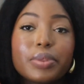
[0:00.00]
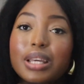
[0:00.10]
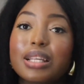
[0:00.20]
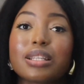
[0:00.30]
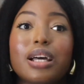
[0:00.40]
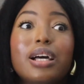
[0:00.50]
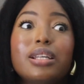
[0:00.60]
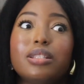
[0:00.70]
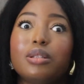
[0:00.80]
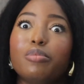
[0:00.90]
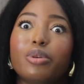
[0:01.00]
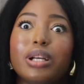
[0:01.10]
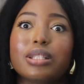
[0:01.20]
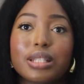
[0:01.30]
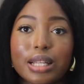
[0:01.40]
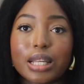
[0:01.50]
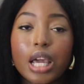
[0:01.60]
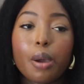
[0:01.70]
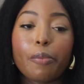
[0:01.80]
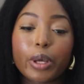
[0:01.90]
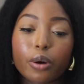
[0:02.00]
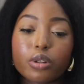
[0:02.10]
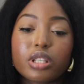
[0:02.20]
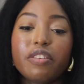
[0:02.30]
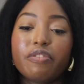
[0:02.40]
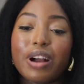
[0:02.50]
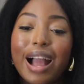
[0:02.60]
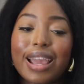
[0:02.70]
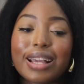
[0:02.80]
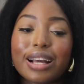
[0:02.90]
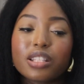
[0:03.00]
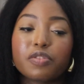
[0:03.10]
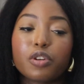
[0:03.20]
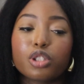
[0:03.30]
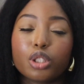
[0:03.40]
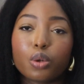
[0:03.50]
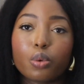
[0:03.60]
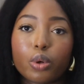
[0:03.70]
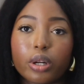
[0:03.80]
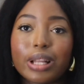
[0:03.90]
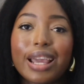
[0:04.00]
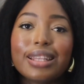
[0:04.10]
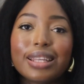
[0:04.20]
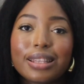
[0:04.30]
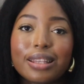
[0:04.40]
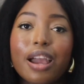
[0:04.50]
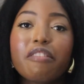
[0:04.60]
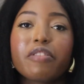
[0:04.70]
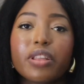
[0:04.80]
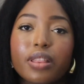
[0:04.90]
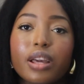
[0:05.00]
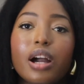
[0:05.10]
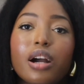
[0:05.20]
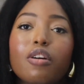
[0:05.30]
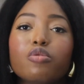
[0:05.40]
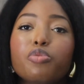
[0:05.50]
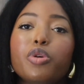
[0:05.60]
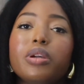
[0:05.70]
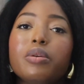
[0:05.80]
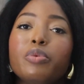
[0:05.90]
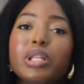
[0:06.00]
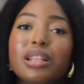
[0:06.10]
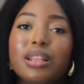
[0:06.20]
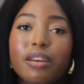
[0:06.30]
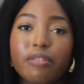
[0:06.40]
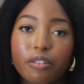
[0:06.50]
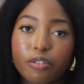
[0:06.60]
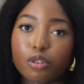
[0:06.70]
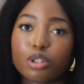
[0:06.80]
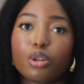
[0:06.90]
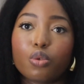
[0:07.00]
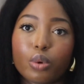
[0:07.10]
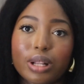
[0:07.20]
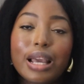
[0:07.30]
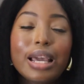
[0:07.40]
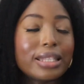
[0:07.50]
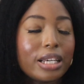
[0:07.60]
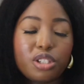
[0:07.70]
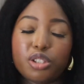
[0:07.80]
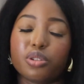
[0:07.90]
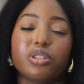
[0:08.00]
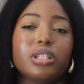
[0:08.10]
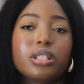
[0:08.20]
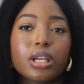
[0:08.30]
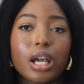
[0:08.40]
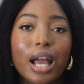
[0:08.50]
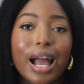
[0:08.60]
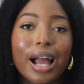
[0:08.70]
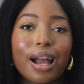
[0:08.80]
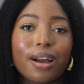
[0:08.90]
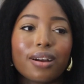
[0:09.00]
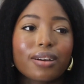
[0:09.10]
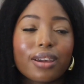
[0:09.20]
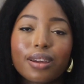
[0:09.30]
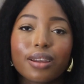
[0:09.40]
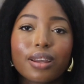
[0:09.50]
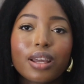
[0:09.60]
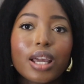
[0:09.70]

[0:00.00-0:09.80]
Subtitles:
That's as simple as that. Because if I can't function well, everything around me will never function well. That's just it. Okay?